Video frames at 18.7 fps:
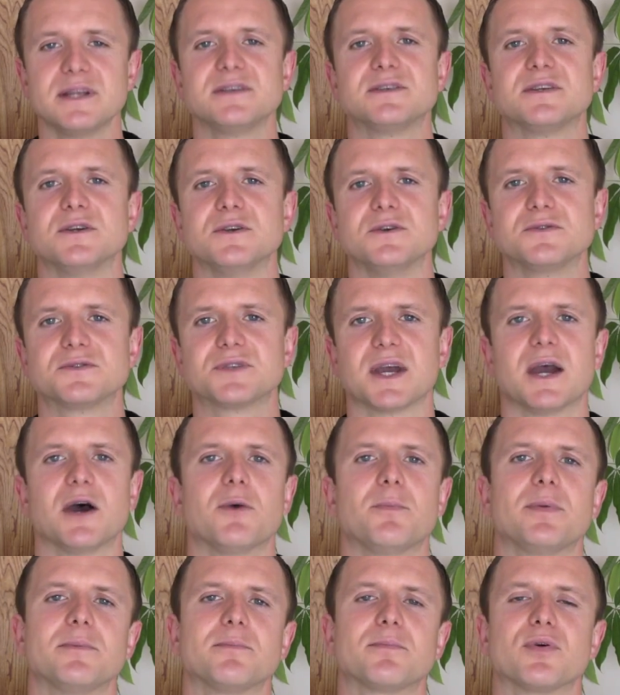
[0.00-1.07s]
do to
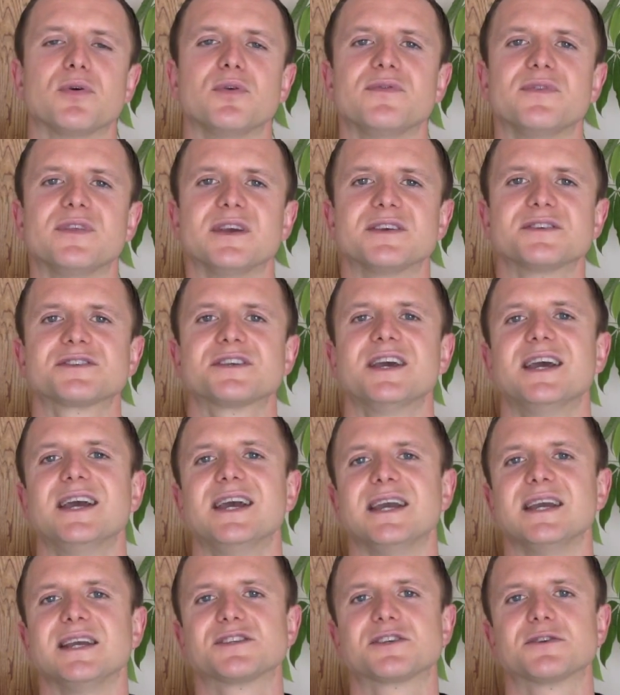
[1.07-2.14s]
help improve this
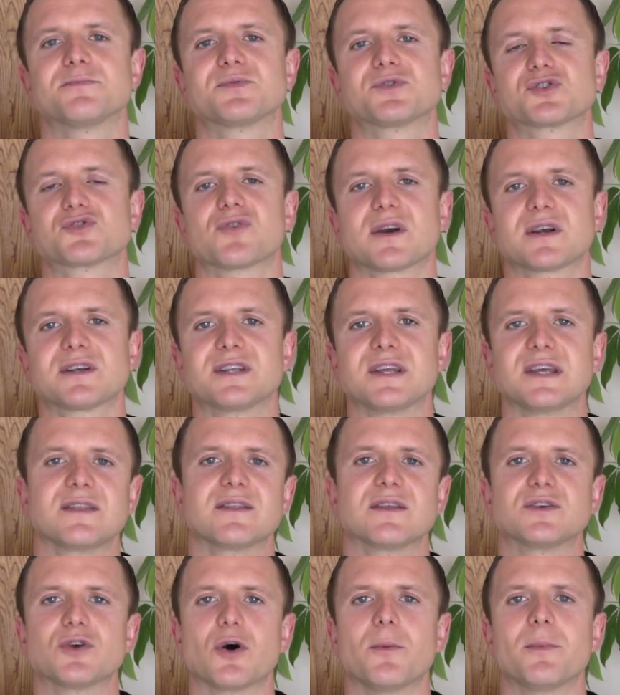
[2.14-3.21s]
is obstructing the
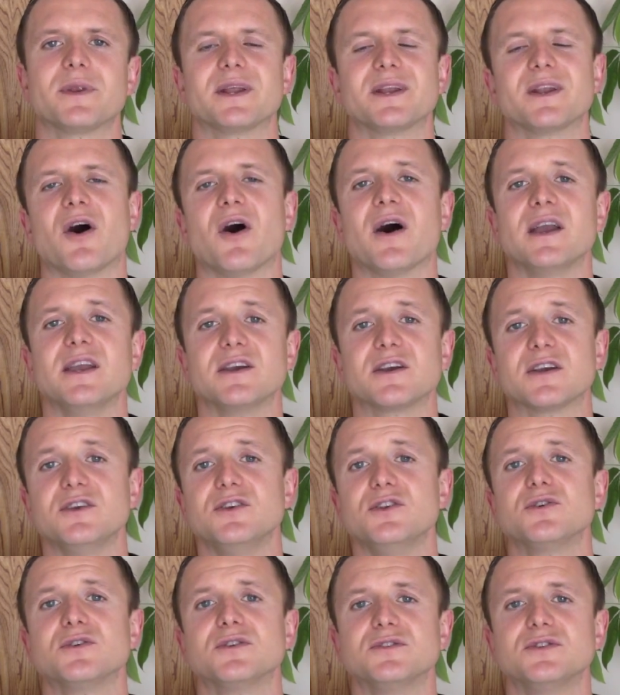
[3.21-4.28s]
dominant eye.
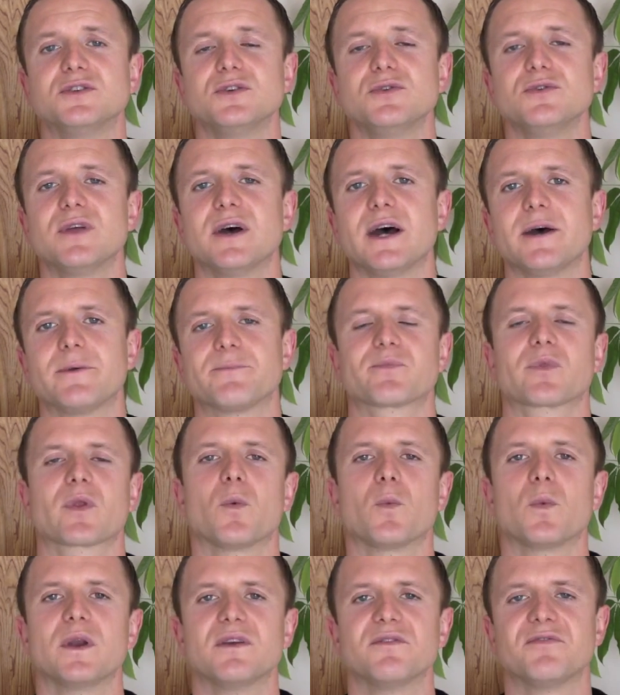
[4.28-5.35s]
You can do that
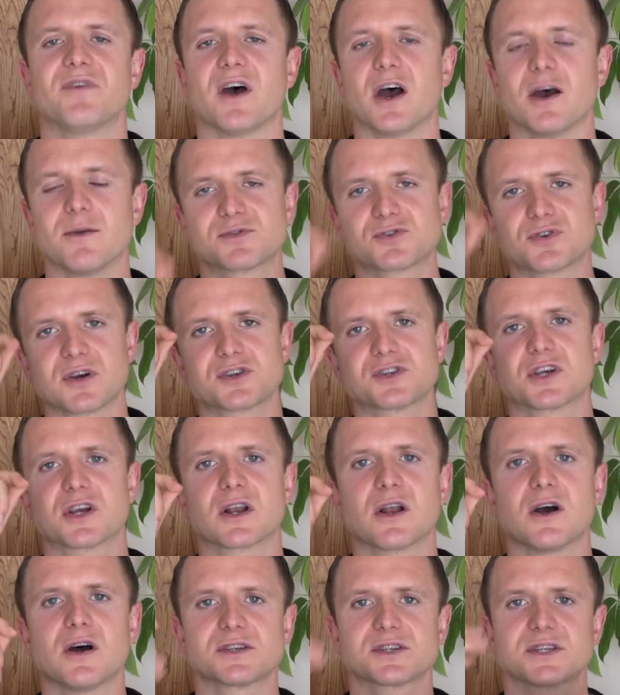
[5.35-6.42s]
with obstruction
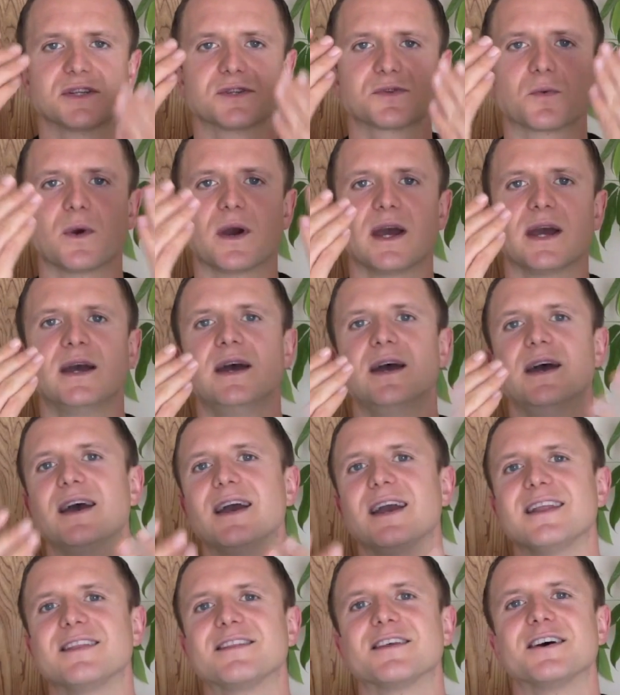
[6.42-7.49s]
glasses, where
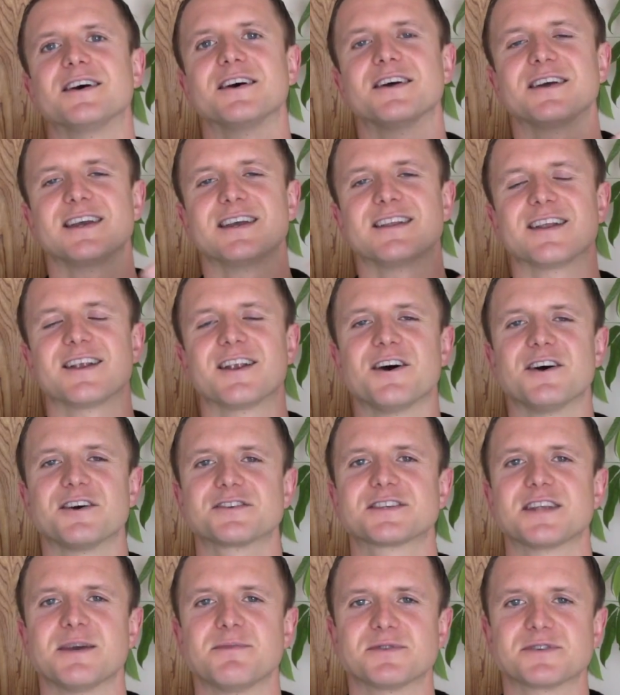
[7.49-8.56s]
in the
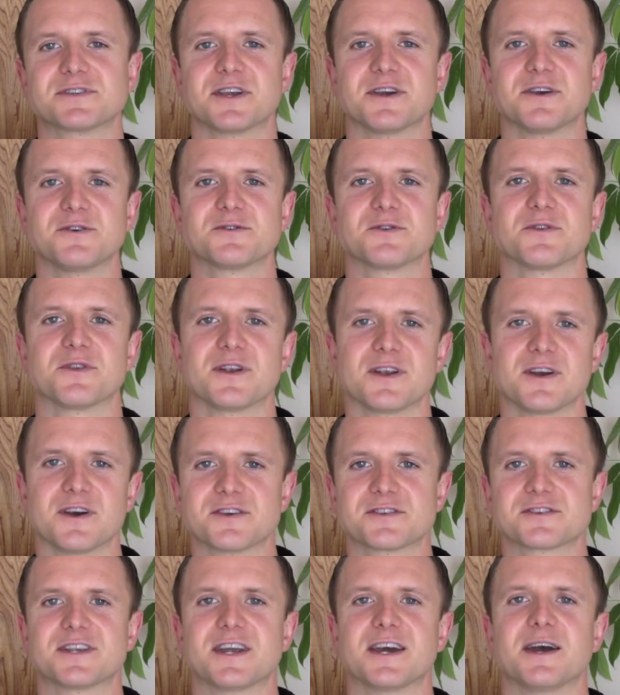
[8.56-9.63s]
last episode or the
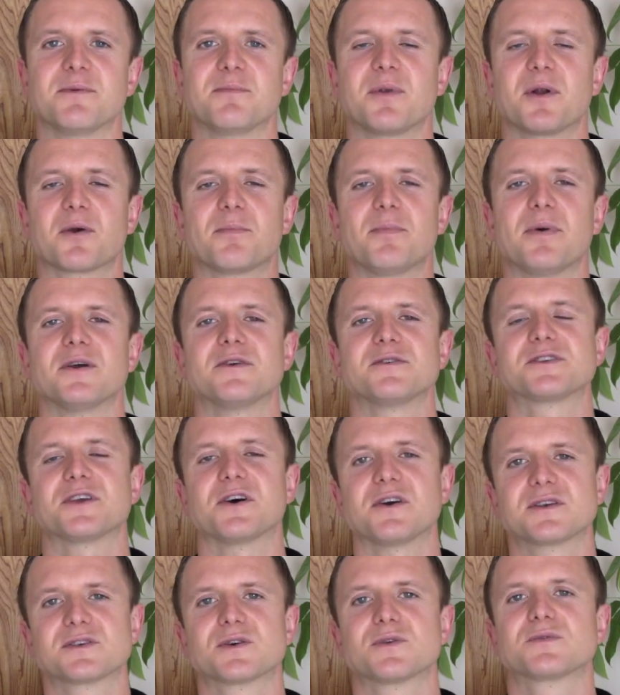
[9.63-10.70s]
last blog post that
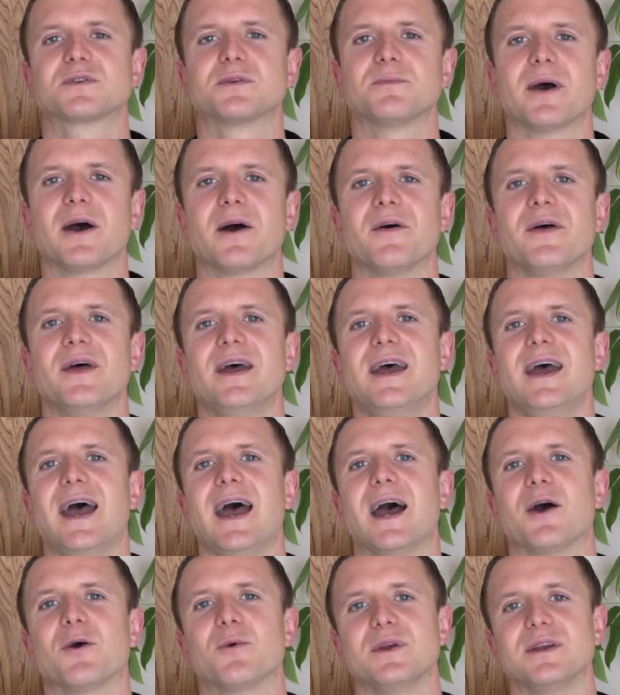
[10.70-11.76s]
I talked about
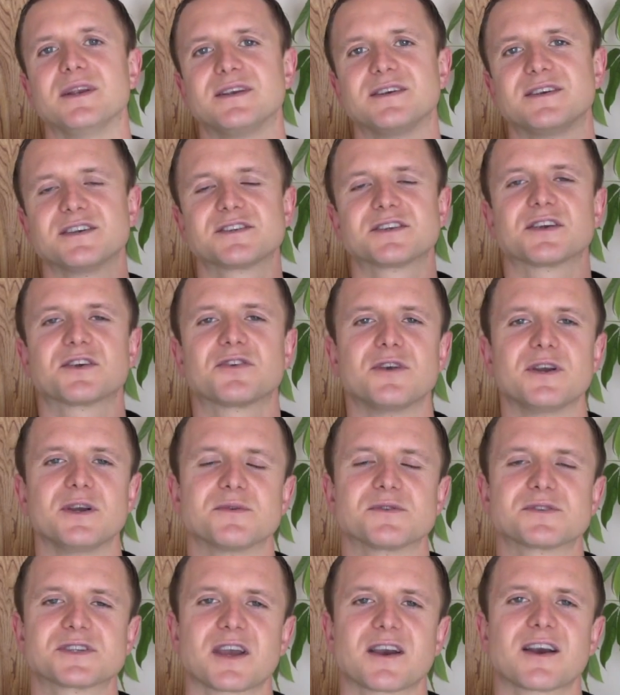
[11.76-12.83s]
how we disagree with
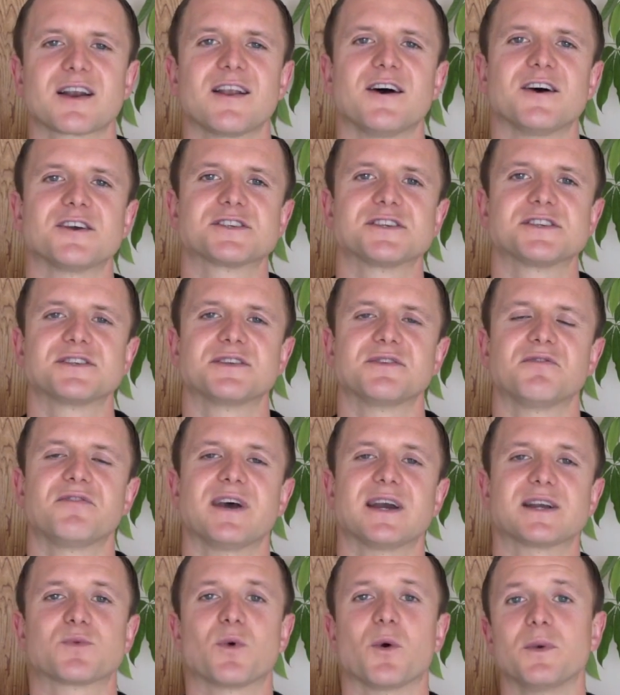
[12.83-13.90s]
sunglasses, and in
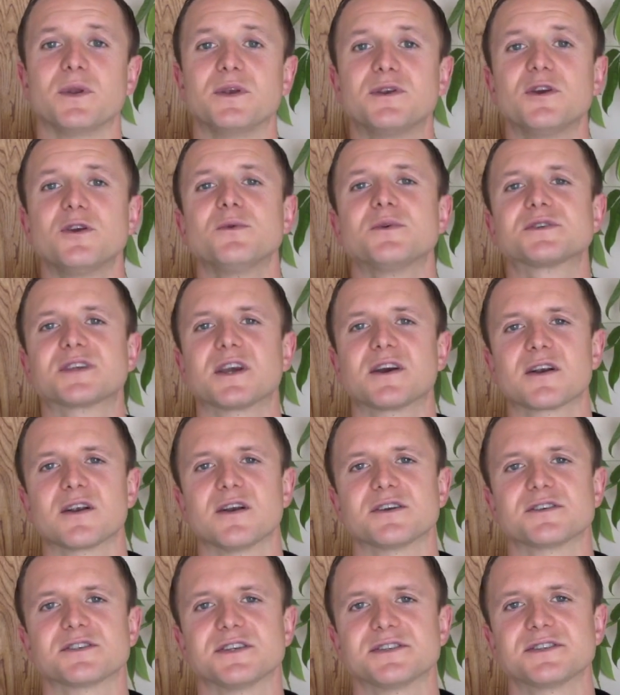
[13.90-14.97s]
fact what we do with
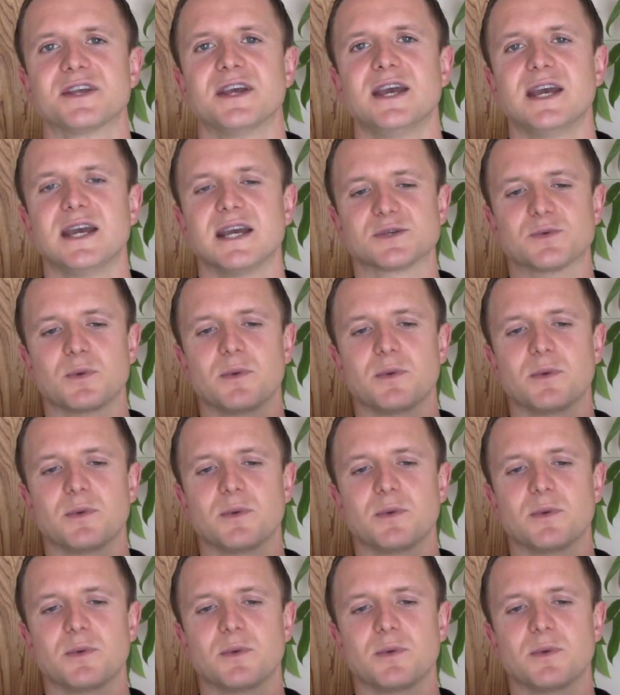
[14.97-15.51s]
sunglasses is we